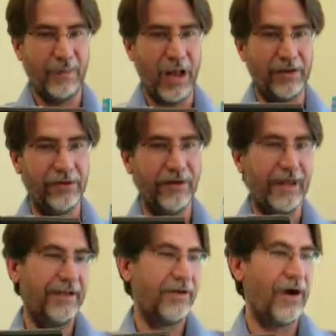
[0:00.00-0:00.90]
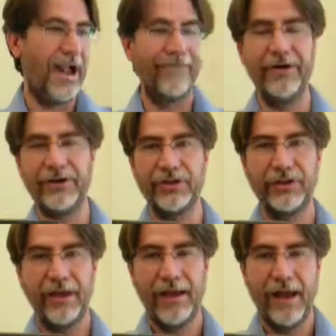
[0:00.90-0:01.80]
smaller than your average
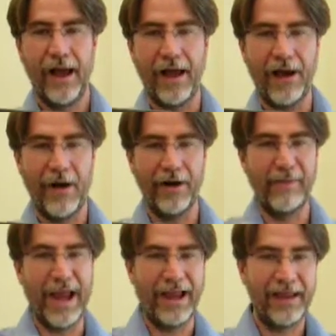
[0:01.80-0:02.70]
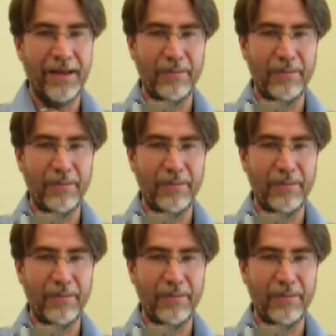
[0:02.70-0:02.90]
hardback,